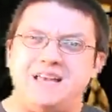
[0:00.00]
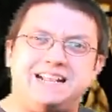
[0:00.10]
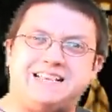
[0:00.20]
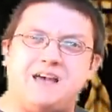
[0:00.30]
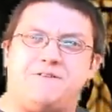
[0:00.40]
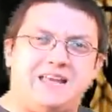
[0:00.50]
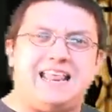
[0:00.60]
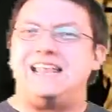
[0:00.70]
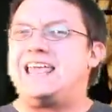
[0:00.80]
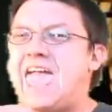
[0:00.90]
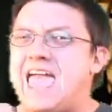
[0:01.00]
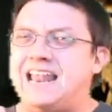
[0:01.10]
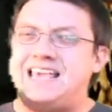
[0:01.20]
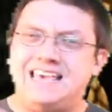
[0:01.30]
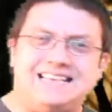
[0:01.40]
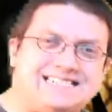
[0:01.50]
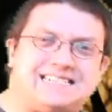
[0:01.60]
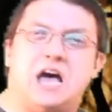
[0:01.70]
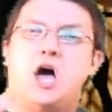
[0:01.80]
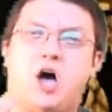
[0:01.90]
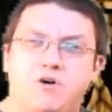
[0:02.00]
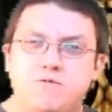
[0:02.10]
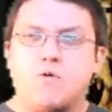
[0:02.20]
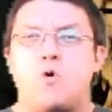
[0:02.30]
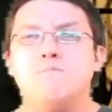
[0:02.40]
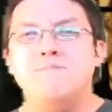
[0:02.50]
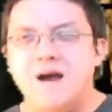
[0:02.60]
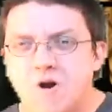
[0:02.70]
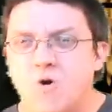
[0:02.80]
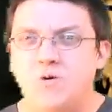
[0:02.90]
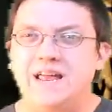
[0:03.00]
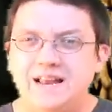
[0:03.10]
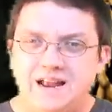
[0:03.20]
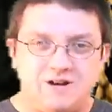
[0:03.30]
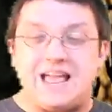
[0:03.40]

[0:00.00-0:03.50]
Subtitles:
It had hints of Romero in here.